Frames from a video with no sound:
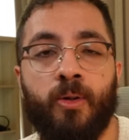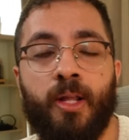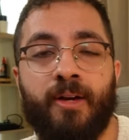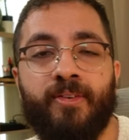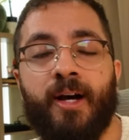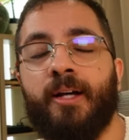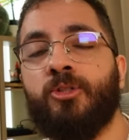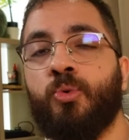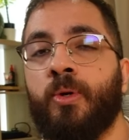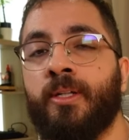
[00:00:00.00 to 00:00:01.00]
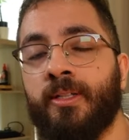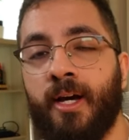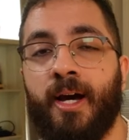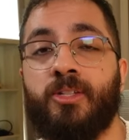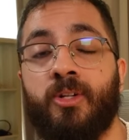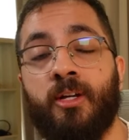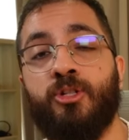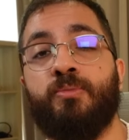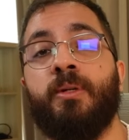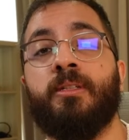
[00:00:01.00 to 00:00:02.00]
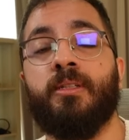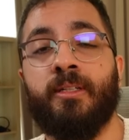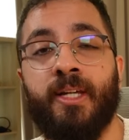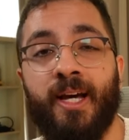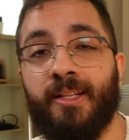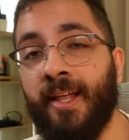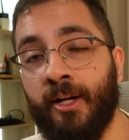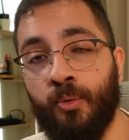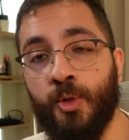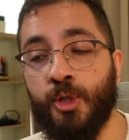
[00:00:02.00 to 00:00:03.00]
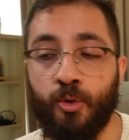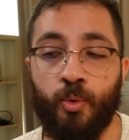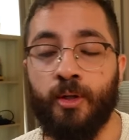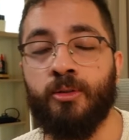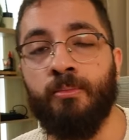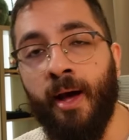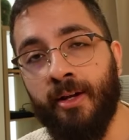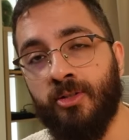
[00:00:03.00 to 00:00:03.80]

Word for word: life I had 20 cats and I speak the cat language. According to Max